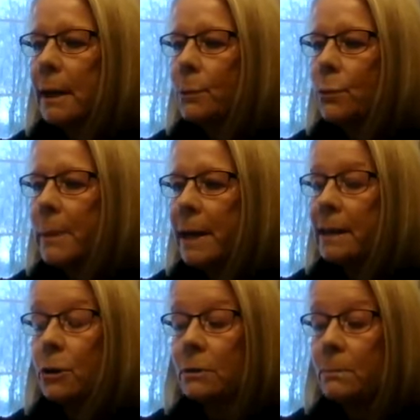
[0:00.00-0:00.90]
and I will
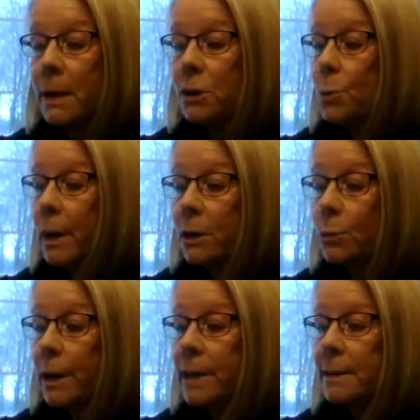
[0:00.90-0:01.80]
make you a
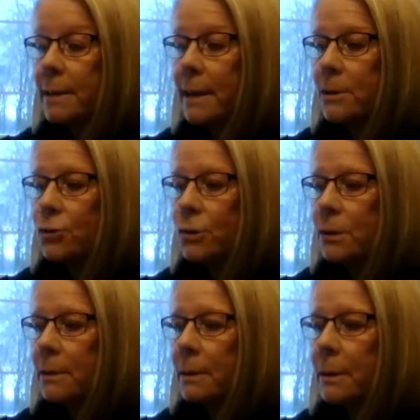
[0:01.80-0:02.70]
great
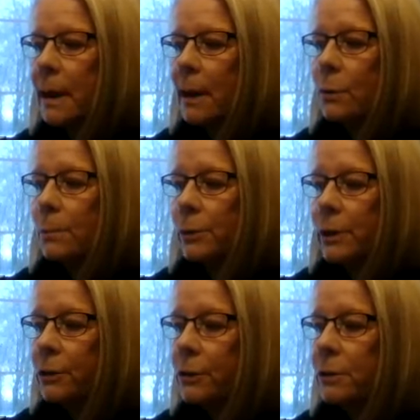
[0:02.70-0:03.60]
nation. I will
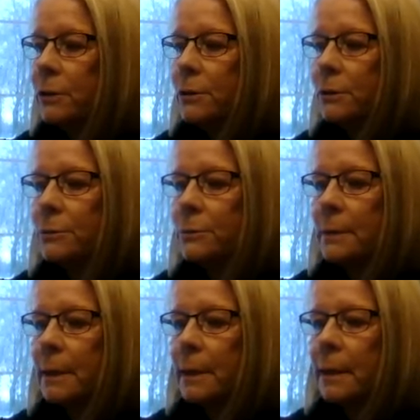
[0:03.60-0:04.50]
bring good to
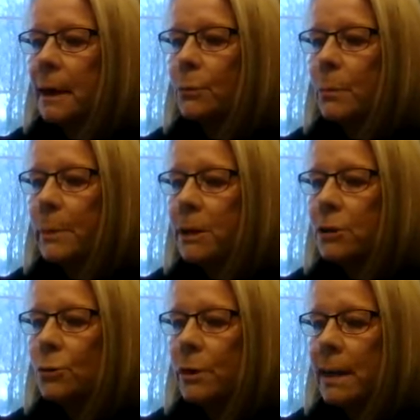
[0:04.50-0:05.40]
you. I will
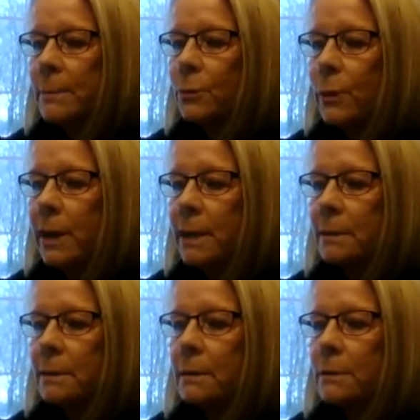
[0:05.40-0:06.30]
make your name
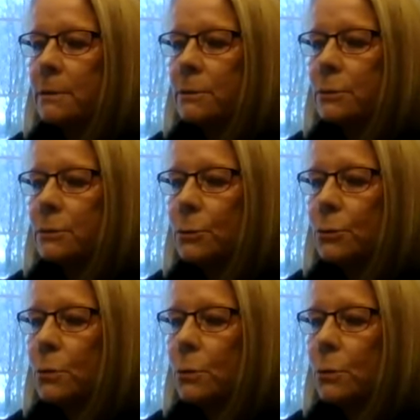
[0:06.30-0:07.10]
great, so